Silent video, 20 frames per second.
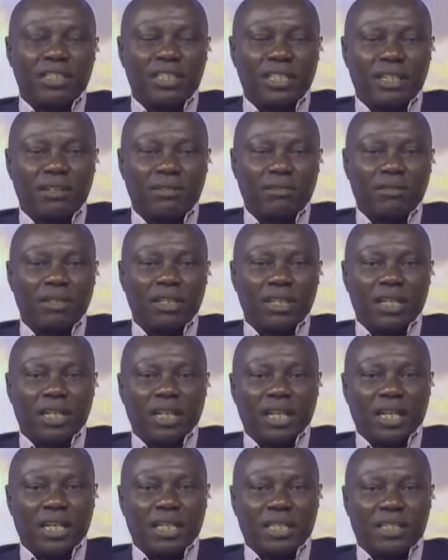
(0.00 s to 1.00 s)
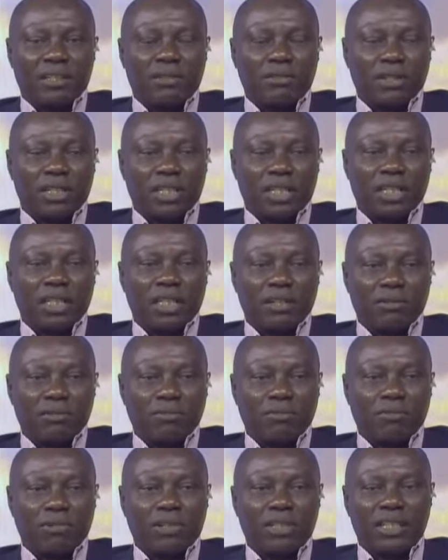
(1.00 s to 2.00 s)
sit down and said, okay,
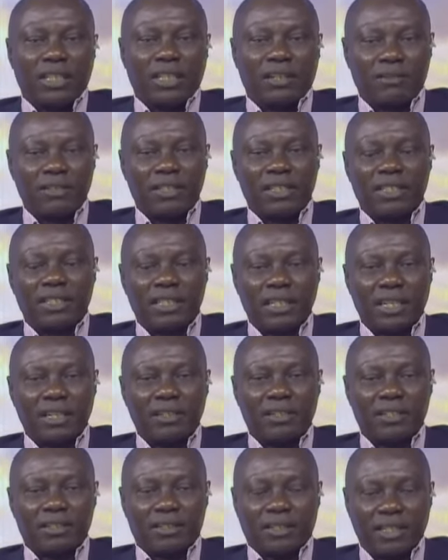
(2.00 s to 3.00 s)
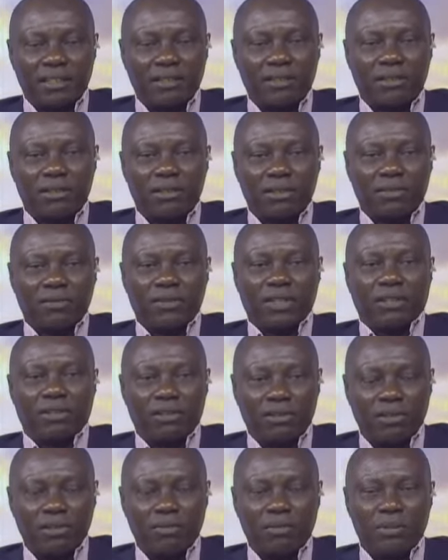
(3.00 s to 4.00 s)
what are the critical sectors of the
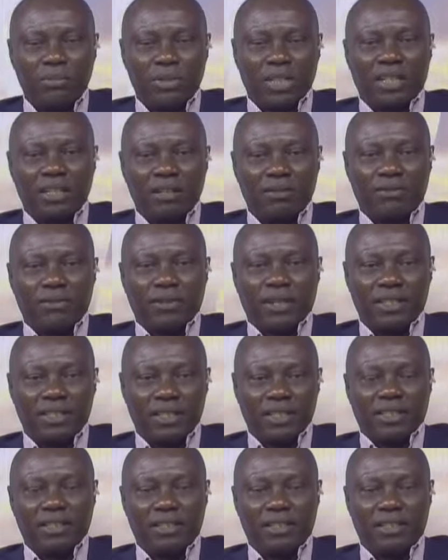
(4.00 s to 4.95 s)
economy begging for